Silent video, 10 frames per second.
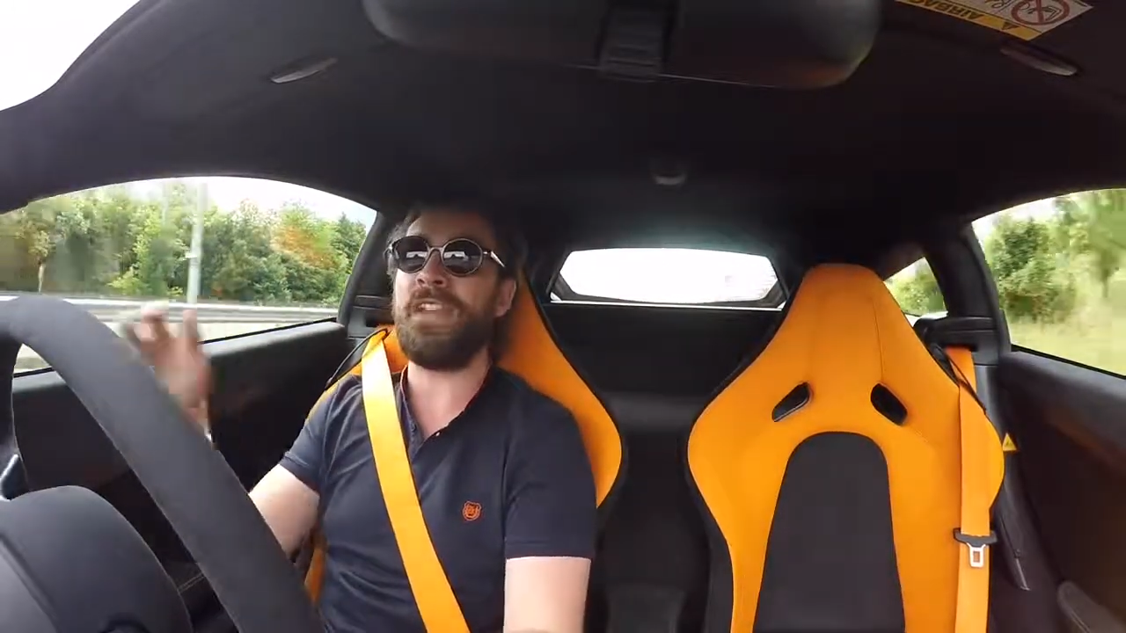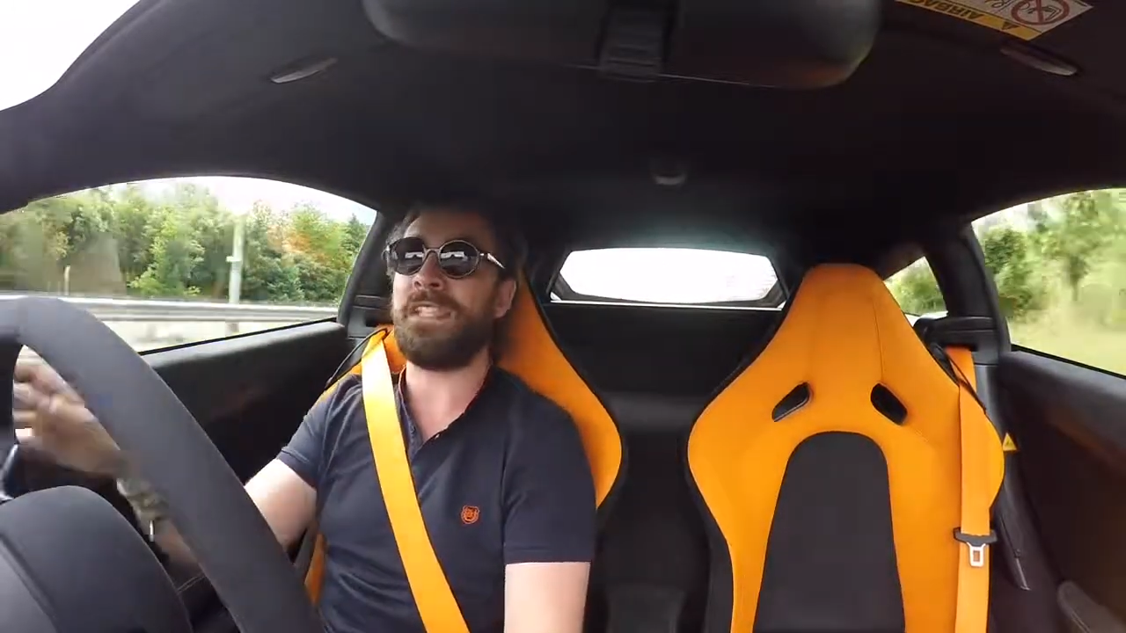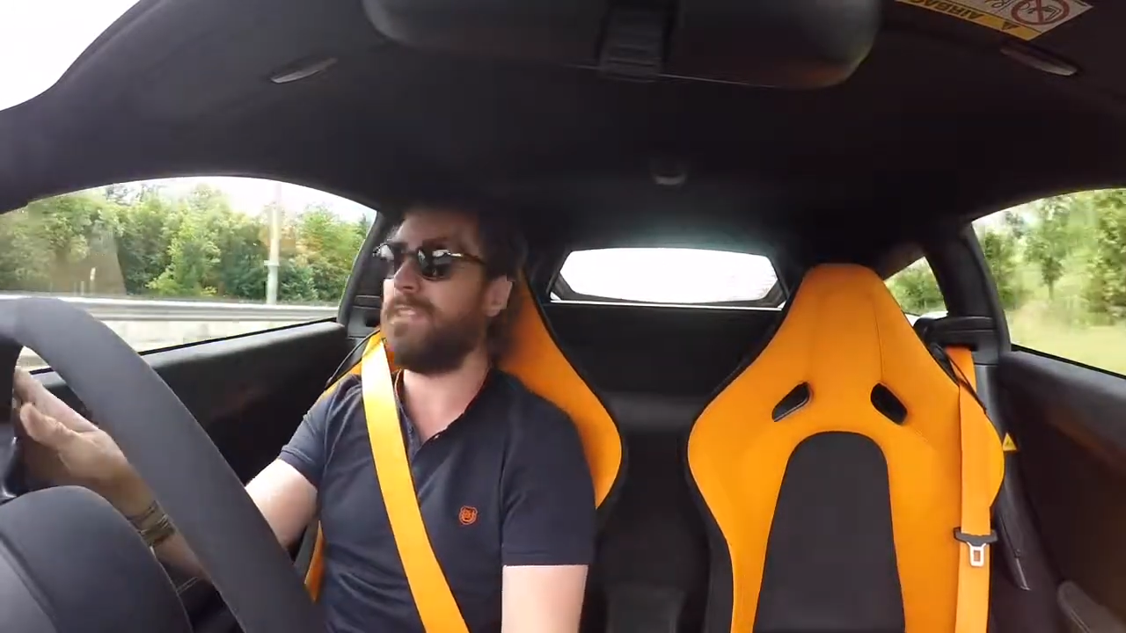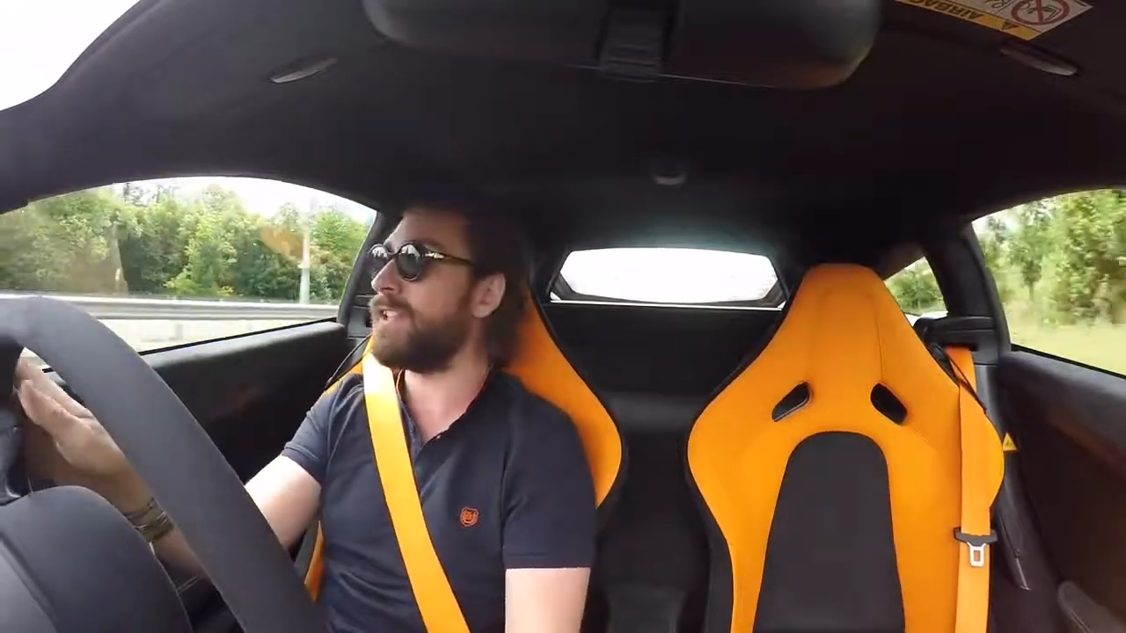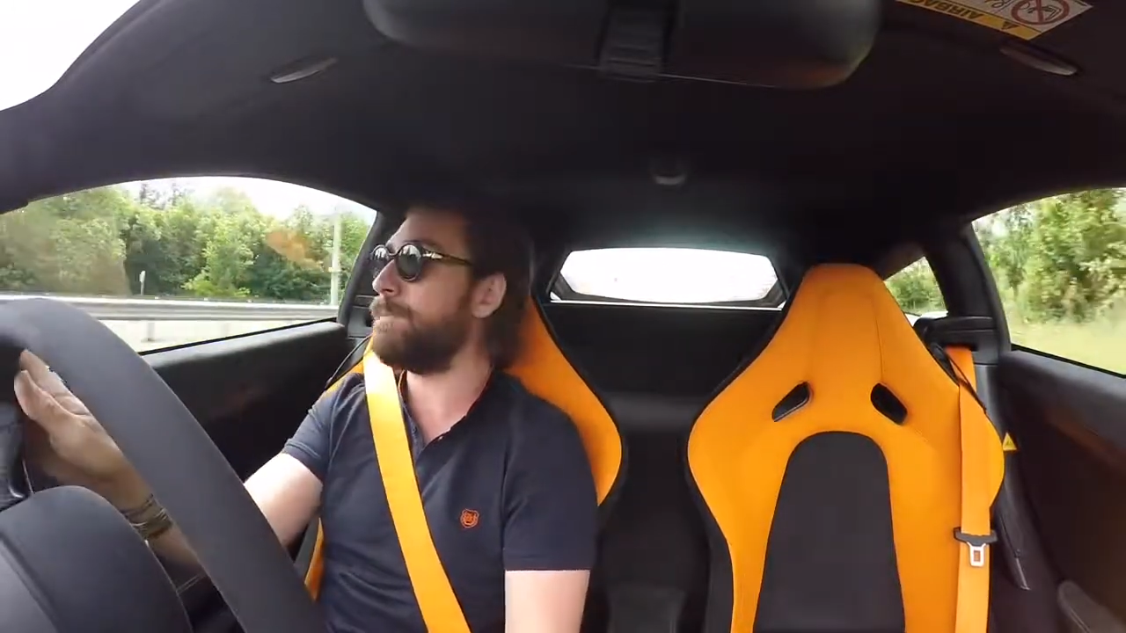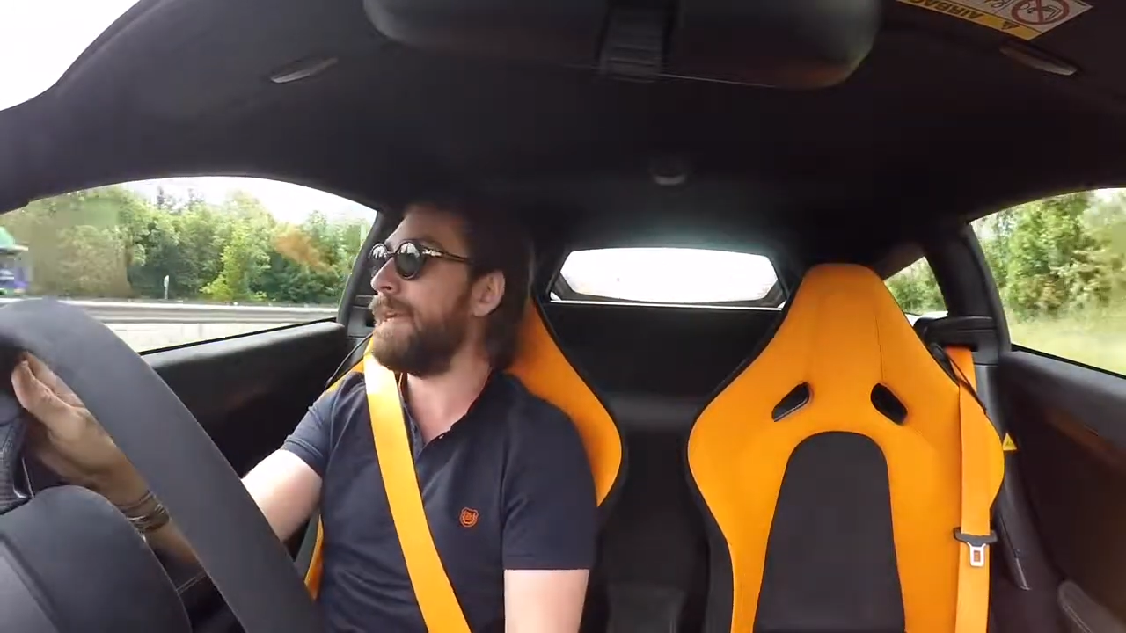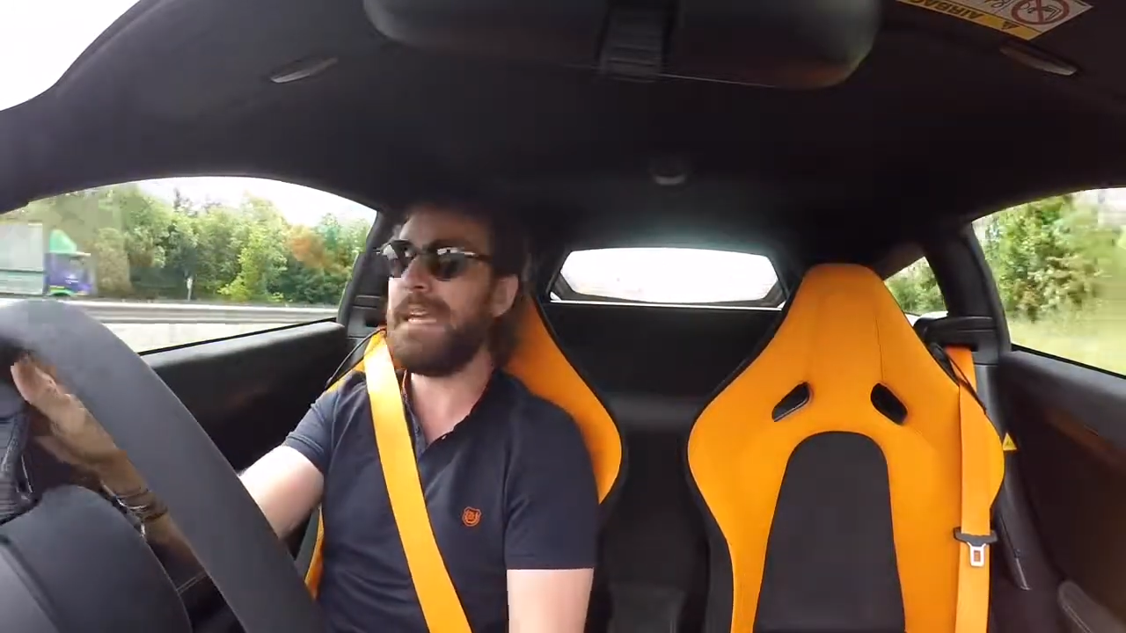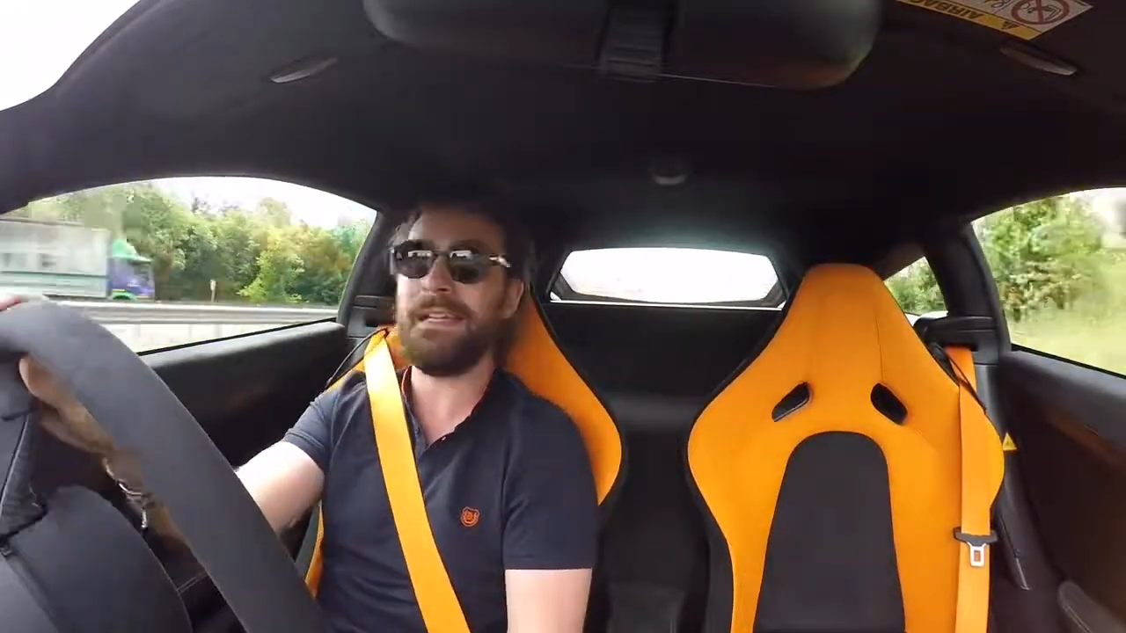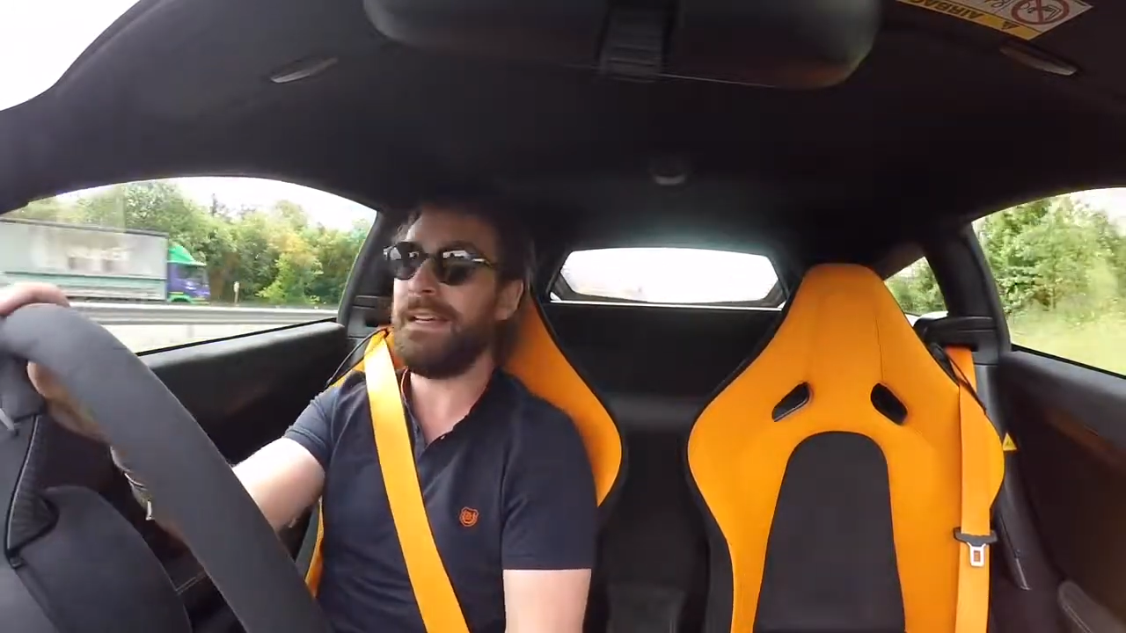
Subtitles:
Festival of Speed,